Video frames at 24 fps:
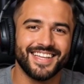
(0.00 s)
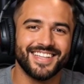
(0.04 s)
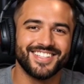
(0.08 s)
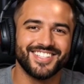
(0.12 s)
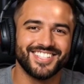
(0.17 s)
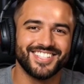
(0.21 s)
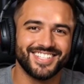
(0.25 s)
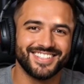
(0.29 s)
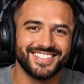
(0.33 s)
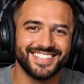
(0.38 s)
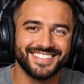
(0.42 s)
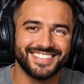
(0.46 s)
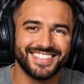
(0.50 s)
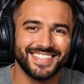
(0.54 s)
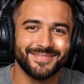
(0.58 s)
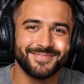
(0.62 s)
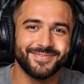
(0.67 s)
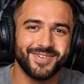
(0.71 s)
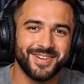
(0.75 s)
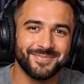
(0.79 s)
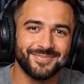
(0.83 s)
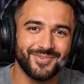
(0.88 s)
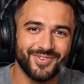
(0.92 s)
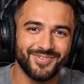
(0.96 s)
just a
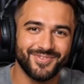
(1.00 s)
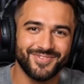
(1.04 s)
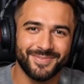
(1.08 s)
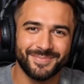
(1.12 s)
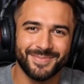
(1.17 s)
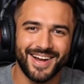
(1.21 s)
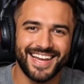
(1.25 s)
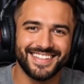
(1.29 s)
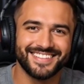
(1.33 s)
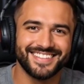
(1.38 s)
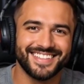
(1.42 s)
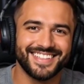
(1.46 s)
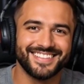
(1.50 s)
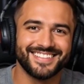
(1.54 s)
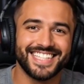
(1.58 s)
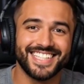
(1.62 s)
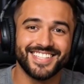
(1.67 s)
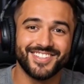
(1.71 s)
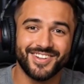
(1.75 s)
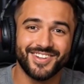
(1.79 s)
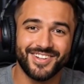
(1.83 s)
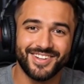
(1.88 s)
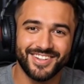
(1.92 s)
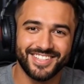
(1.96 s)
simple approval process and
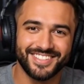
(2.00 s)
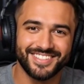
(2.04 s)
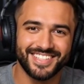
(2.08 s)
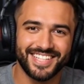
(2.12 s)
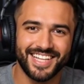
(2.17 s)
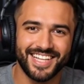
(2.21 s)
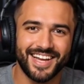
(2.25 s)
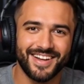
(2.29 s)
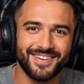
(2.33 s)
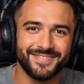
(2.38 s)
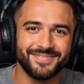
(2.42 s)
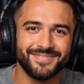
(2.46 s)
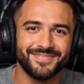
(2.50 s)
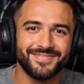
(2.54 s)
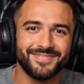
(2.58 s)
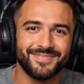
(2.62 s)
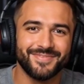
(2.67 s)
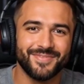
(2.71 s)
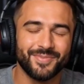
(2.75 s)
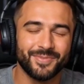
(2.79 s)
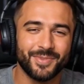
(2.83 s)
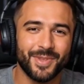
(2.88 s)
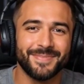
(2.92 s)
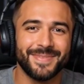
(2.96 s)
you're good to go.
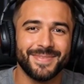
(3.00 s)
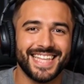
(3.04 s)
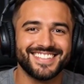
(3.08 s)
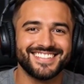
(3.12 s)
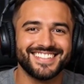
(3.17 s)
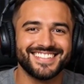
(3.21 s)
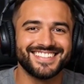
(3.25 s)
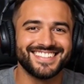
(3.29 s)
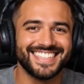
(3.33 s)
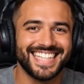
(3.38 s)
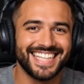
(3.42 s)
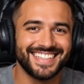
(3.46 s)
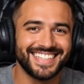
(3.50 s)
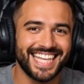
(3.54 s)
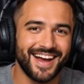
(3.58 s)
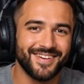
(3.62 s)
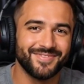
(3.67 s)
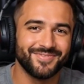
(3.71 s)
What makes it stand out